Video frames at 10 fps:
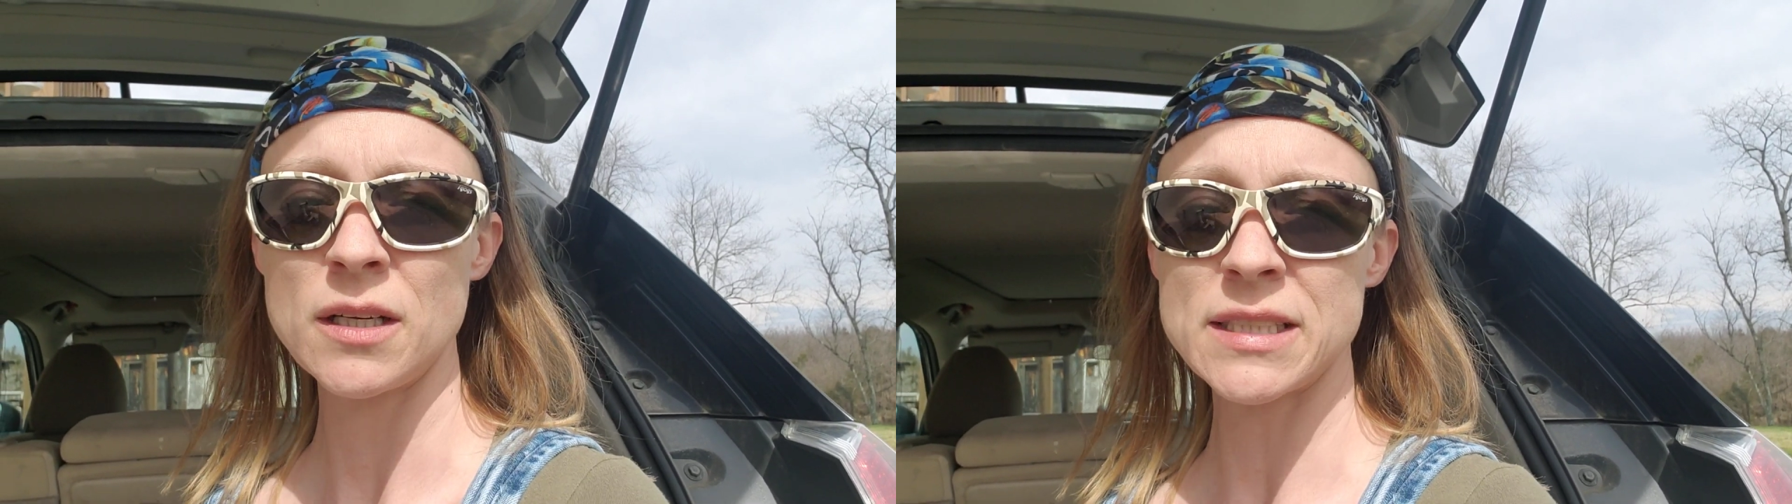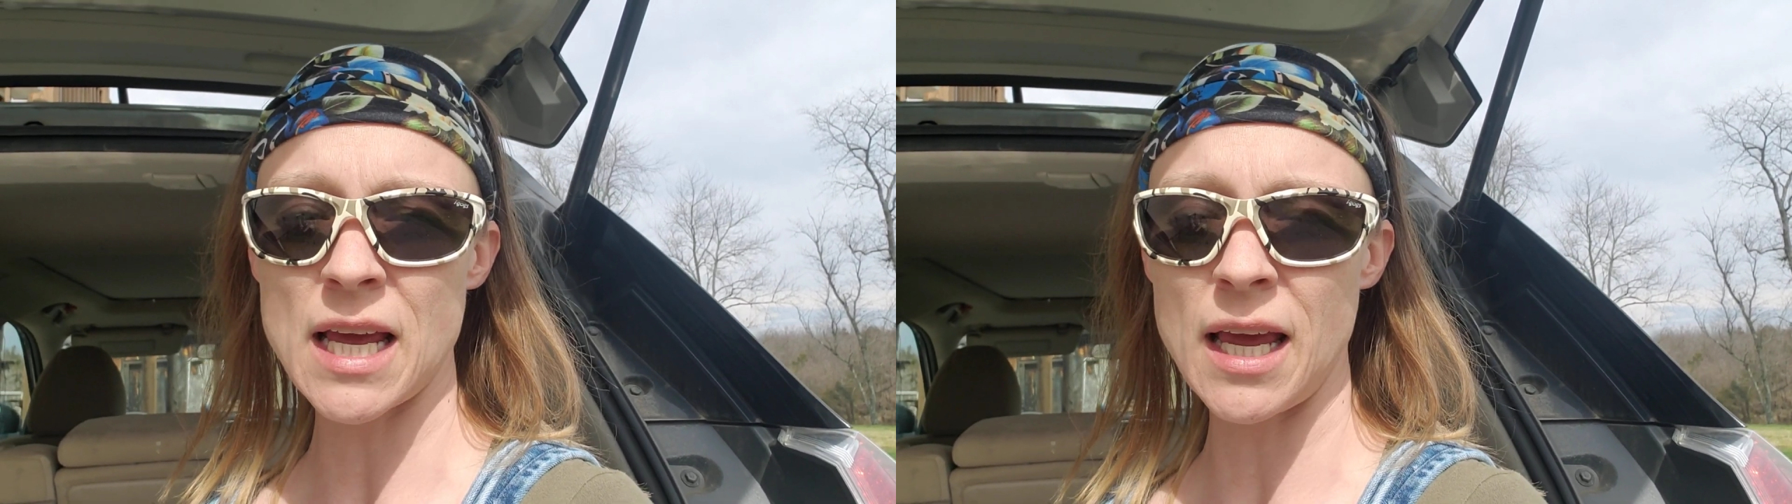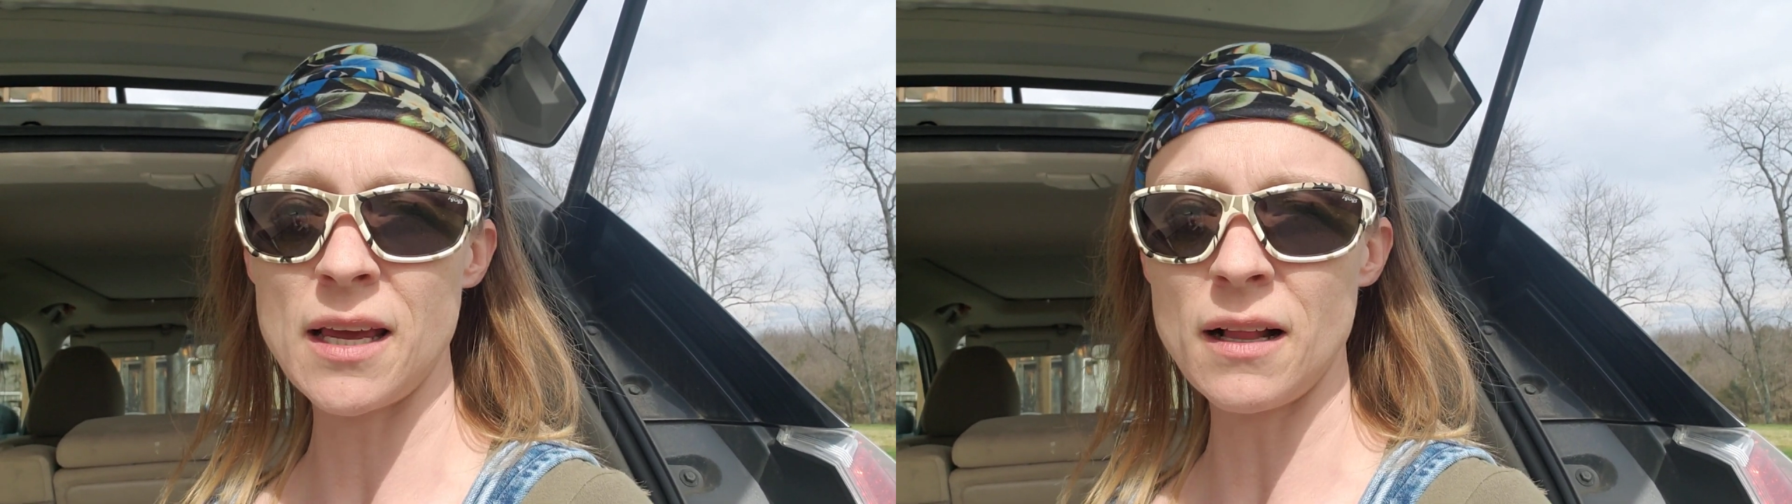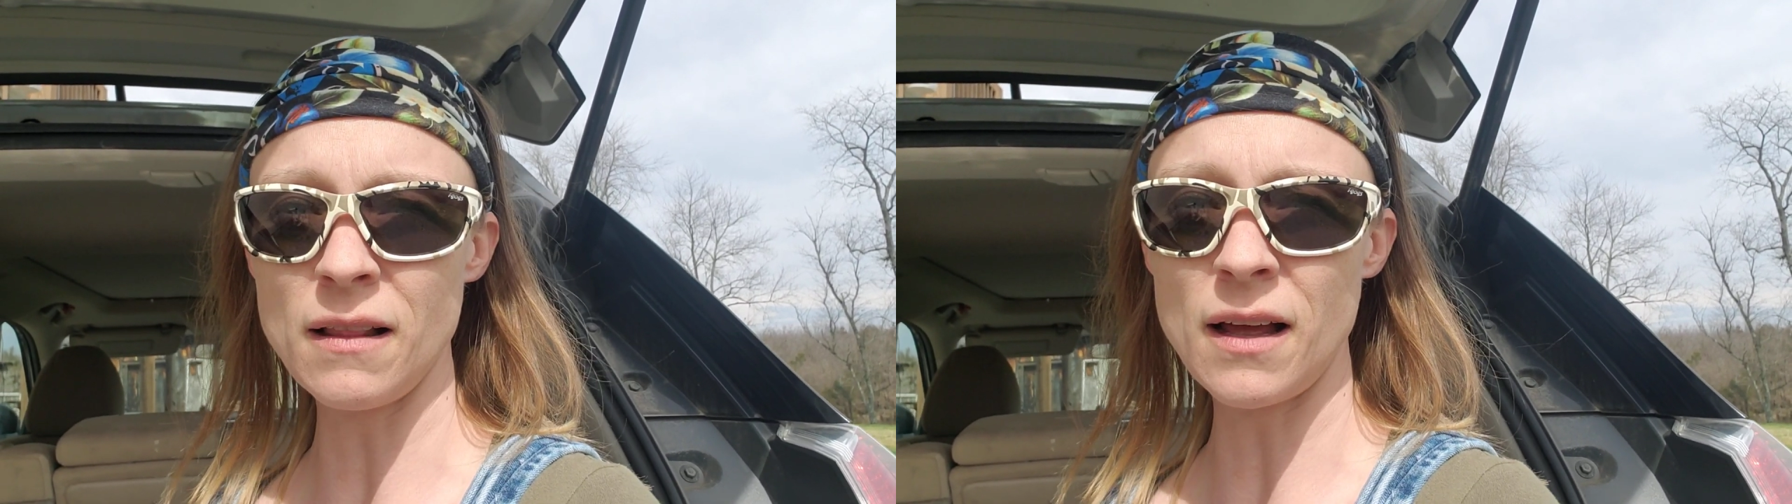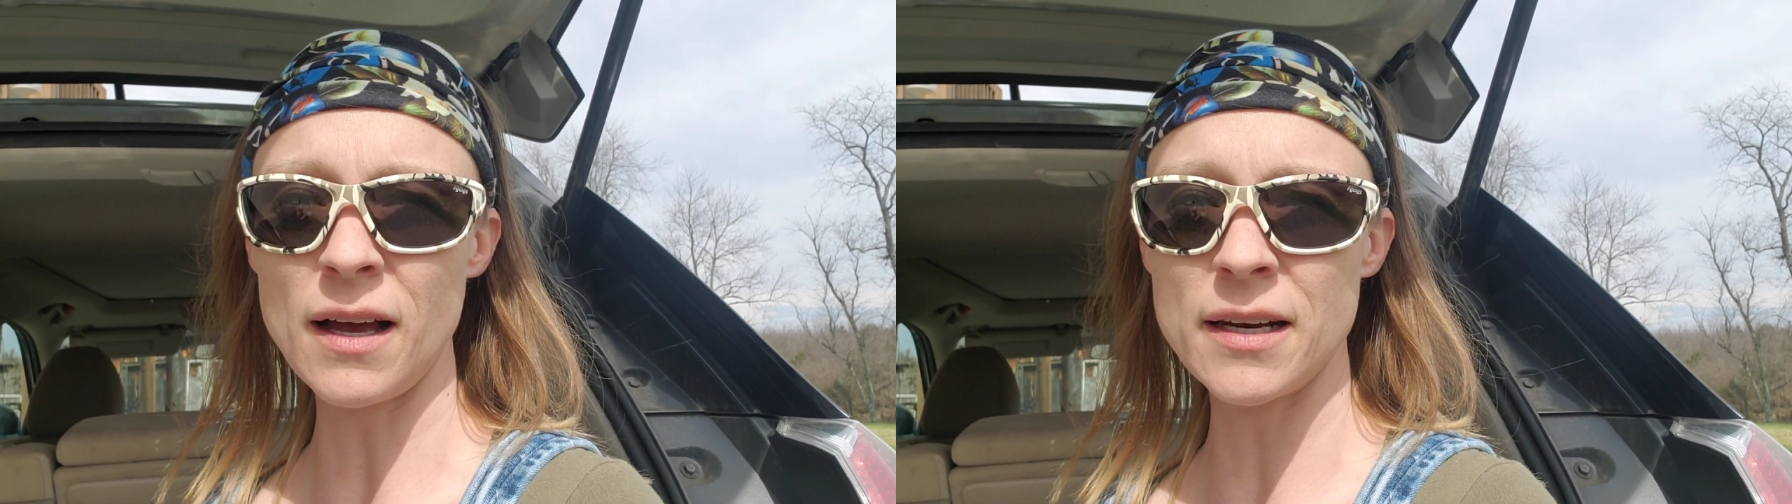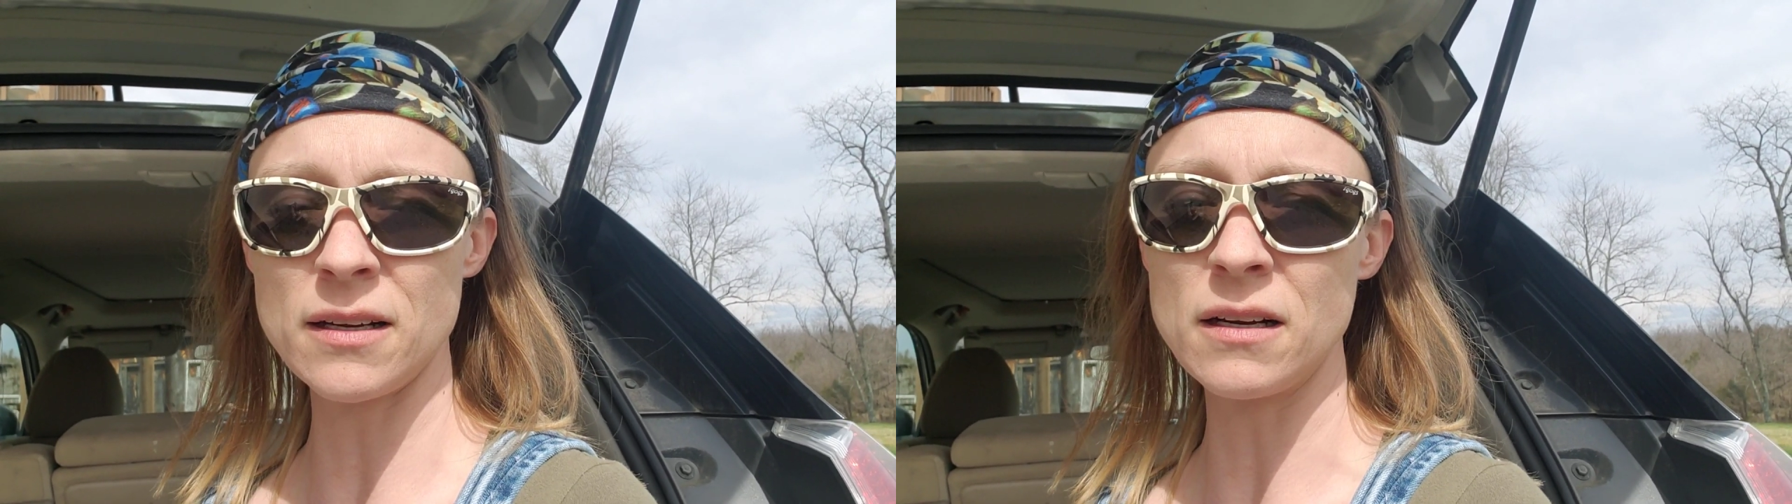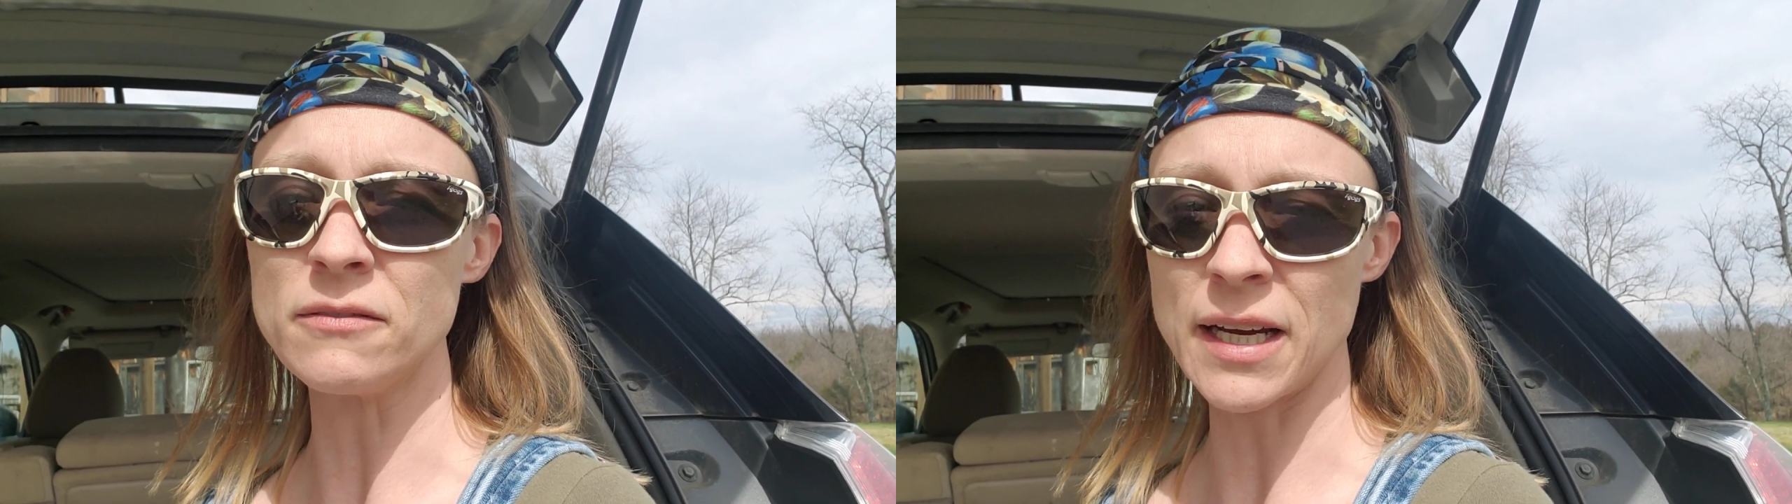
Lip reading: take a lot of